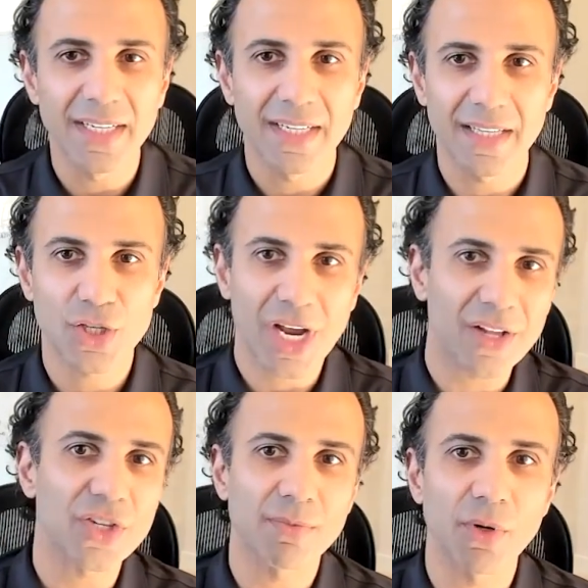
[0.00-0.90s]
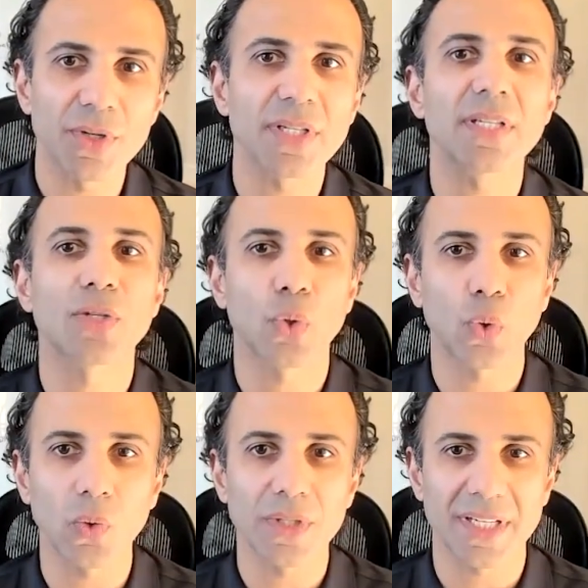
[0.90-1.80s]
The challenge is most of these
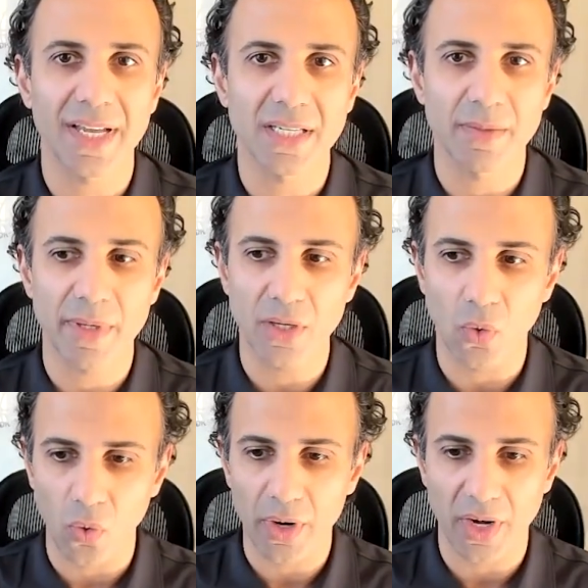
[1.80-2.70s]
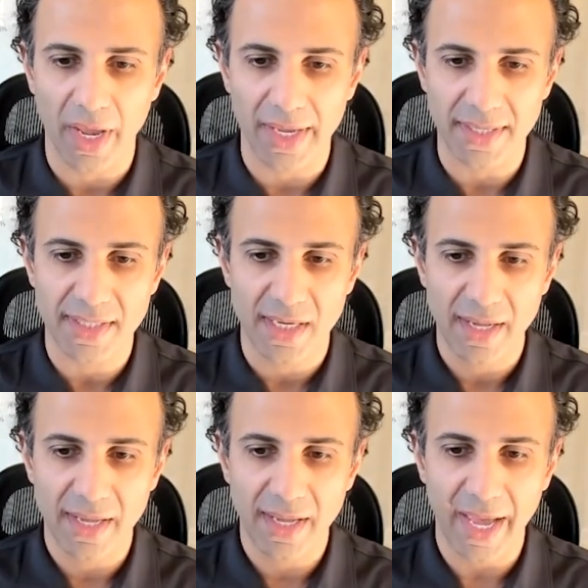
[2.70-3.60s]
tools tend to be organized
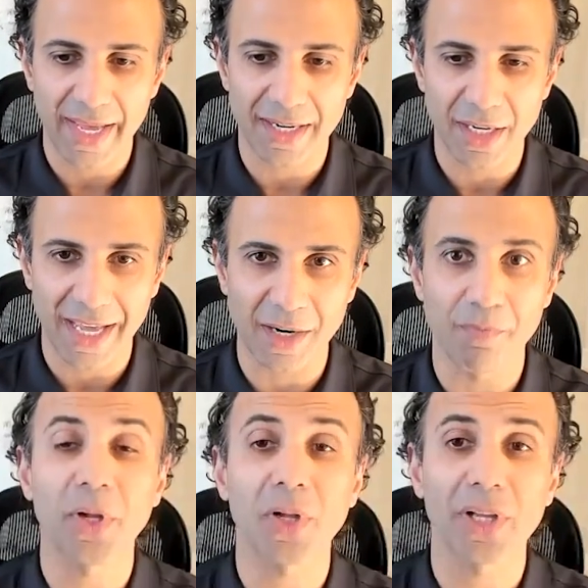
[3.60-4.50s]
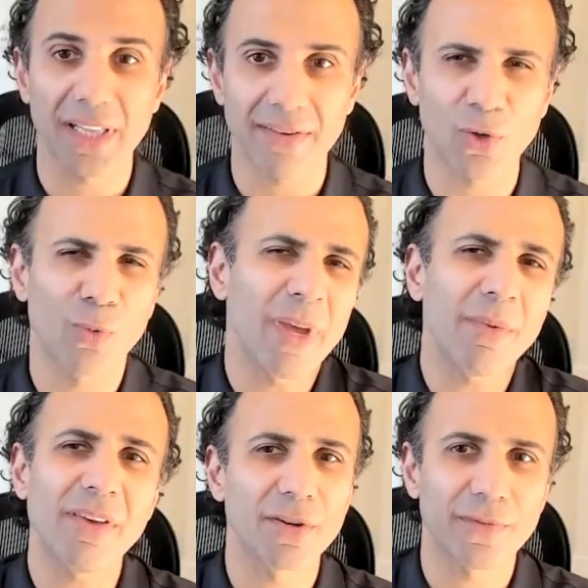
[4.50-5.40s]
at a building level, or
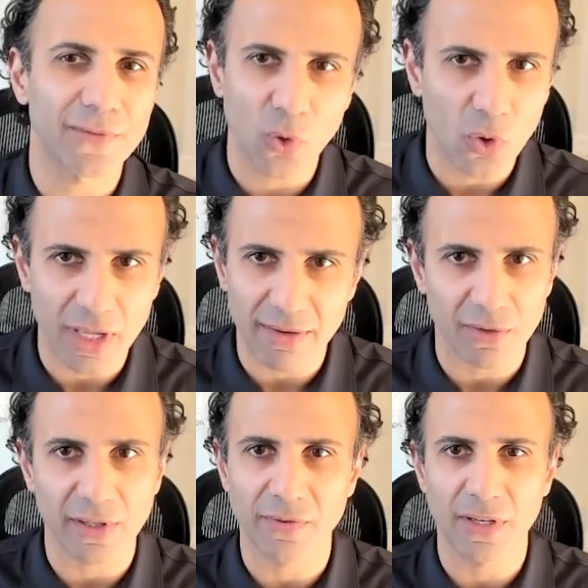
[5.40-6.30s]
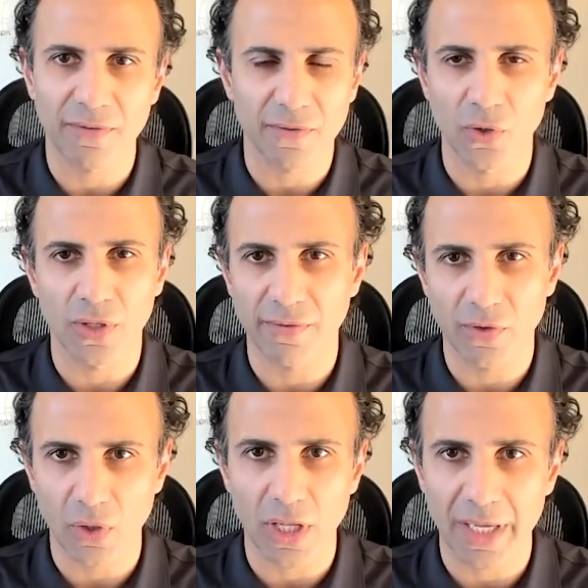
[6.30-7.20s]
maybe even a floor level if
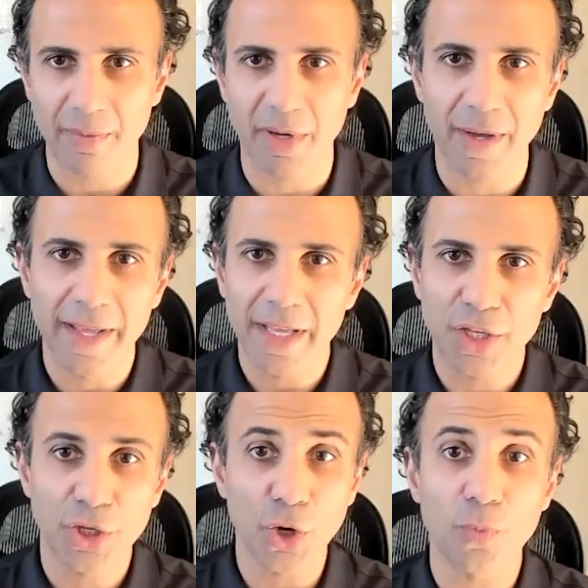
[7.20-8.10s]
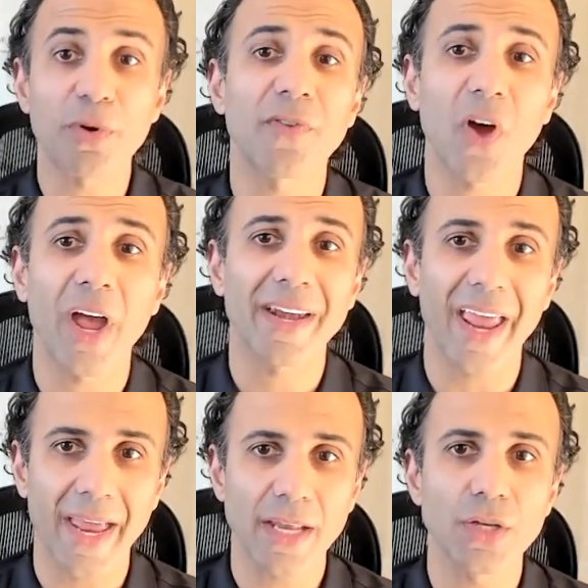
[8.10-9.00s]
you're lucky, but you don't provide
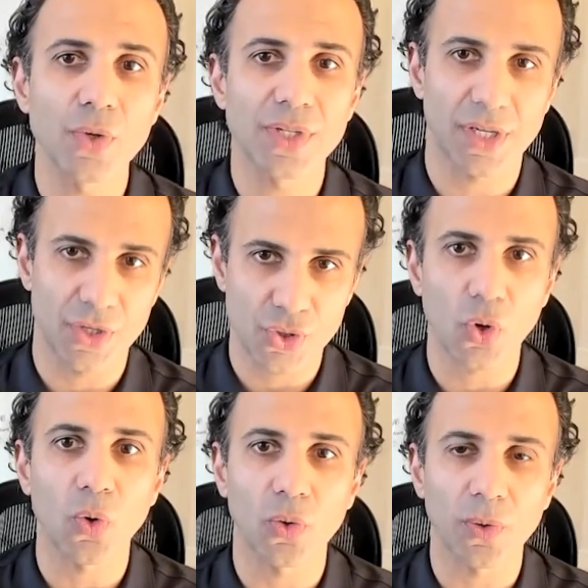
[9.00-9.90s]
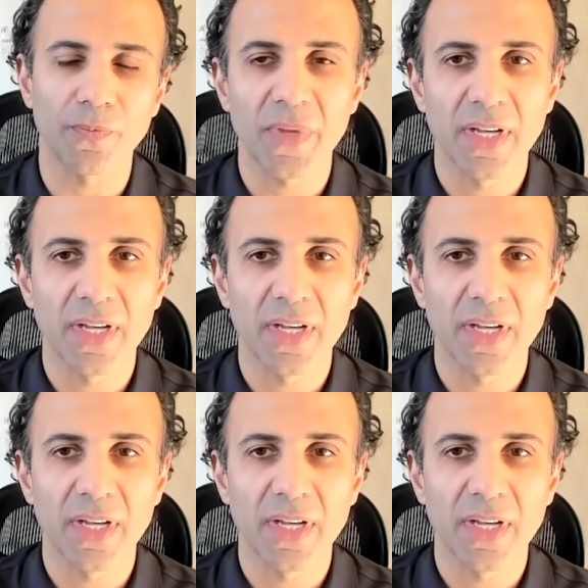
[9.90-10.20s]
end user control.